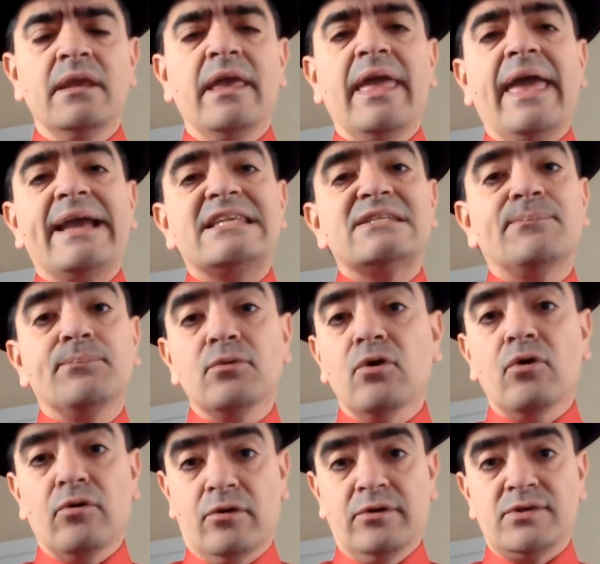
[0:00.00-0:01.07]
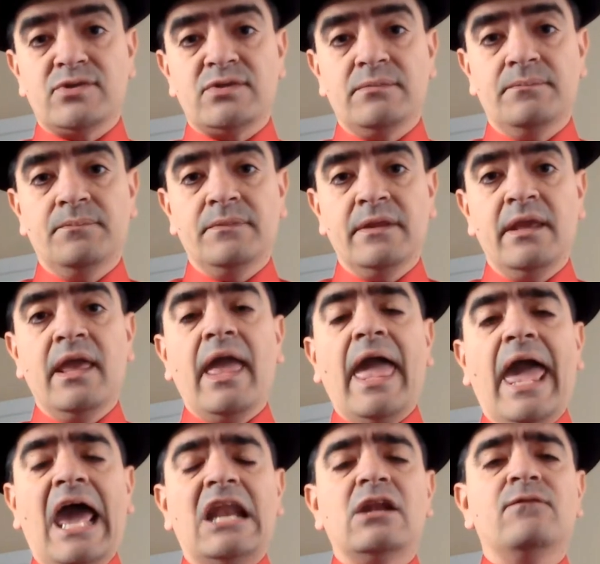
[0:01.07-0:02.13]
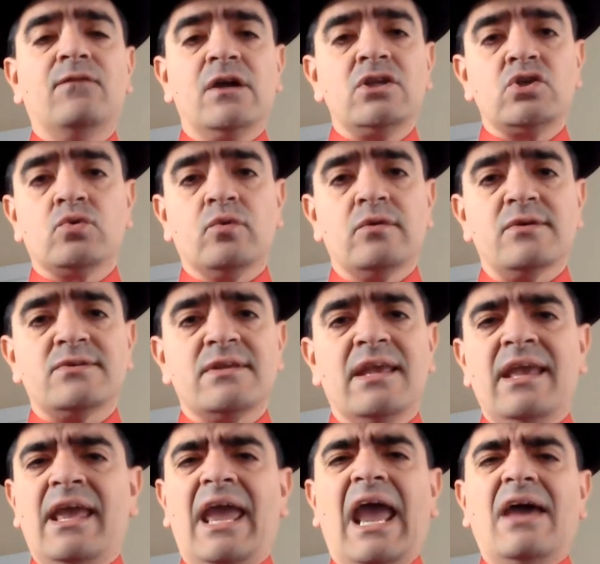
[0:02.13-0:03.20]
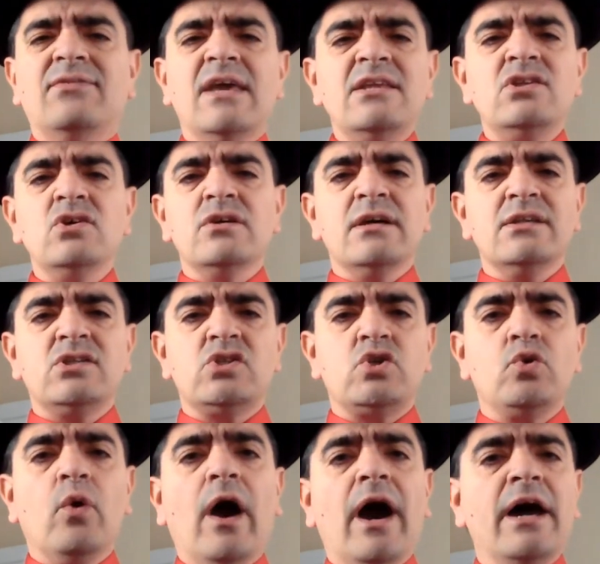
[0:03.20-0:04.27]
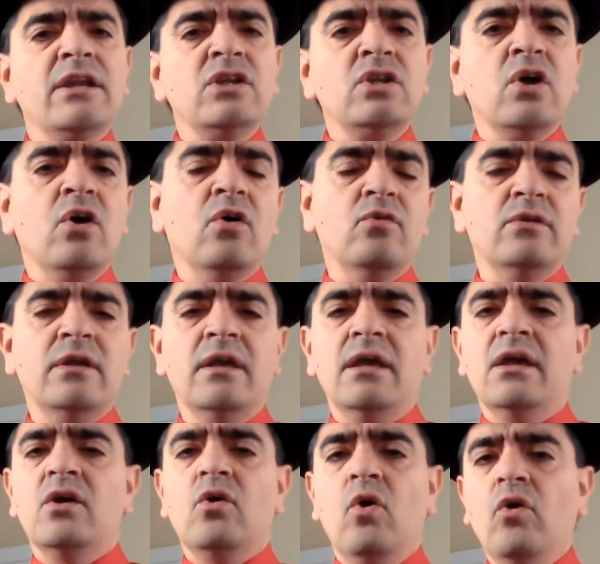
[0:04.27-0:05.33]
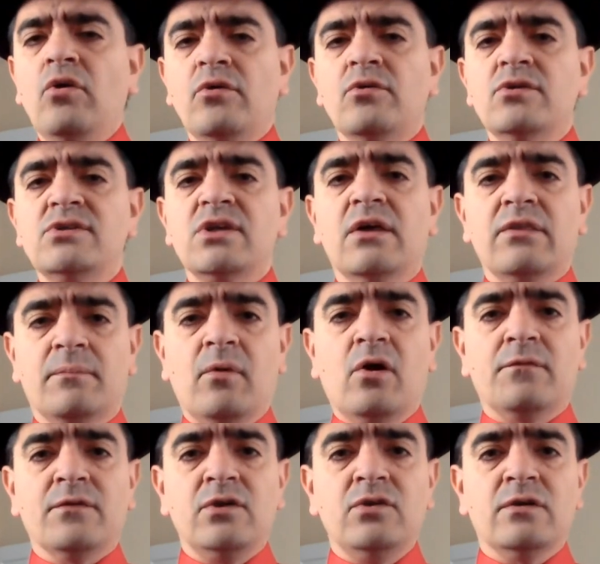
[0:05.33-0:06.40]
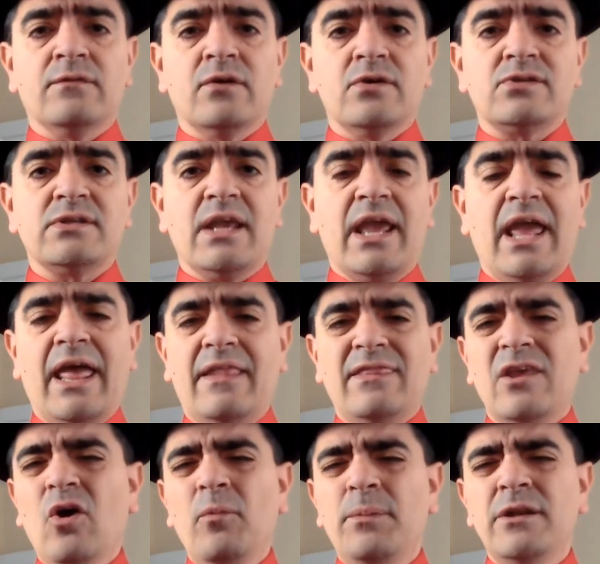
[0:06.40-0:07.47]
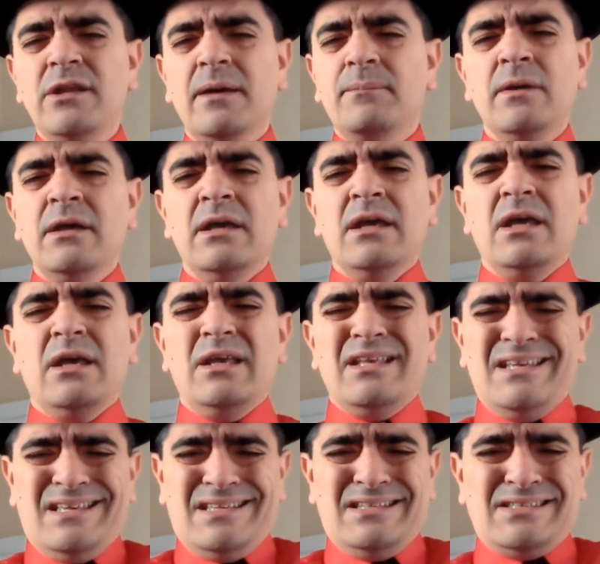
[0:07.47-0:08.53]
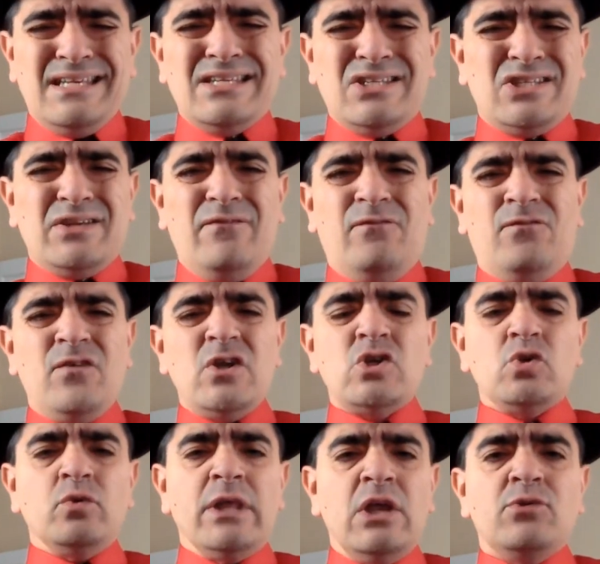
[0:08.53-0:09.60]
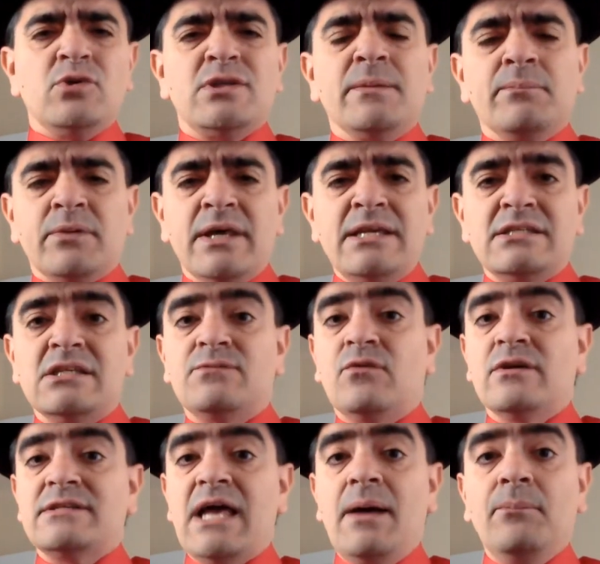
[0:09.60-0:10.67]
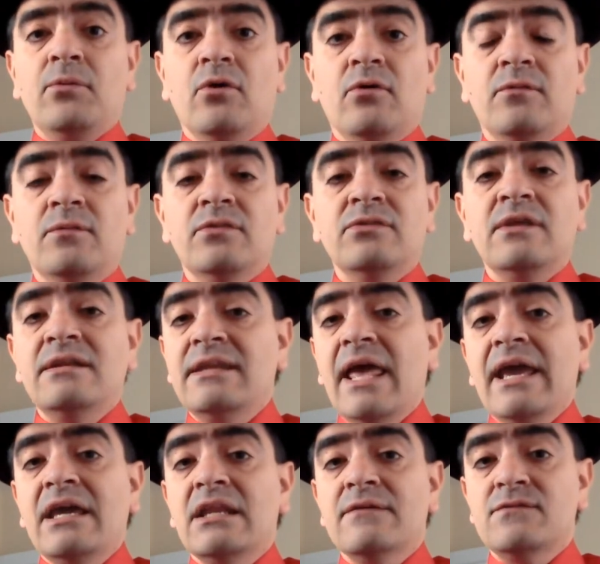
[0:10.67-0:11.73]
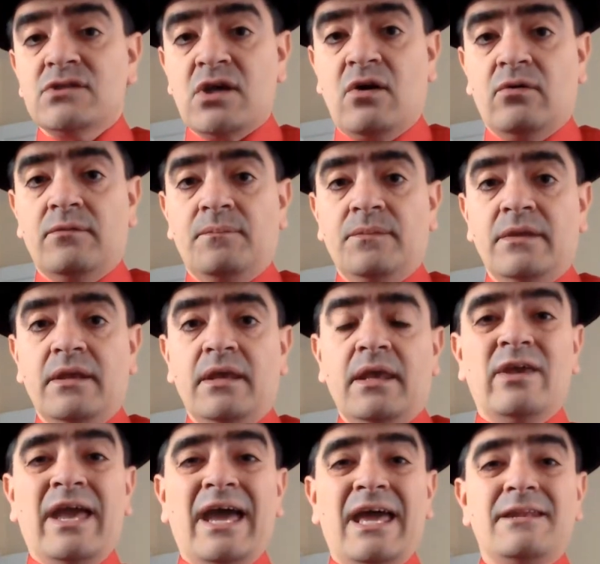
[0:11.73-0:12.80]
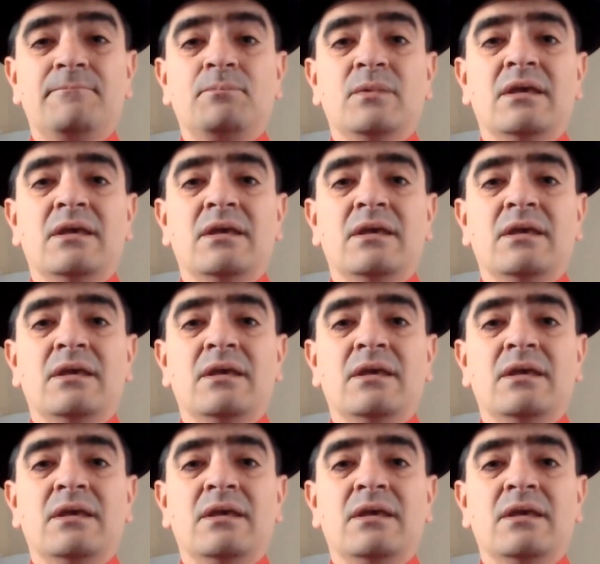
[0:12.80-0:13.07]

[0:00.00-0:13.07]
explorers and adventurers, and they took us to unknown corners of the Marvel Universe, and they opened up such visually interesting places. For example, the Negative Zone. We had,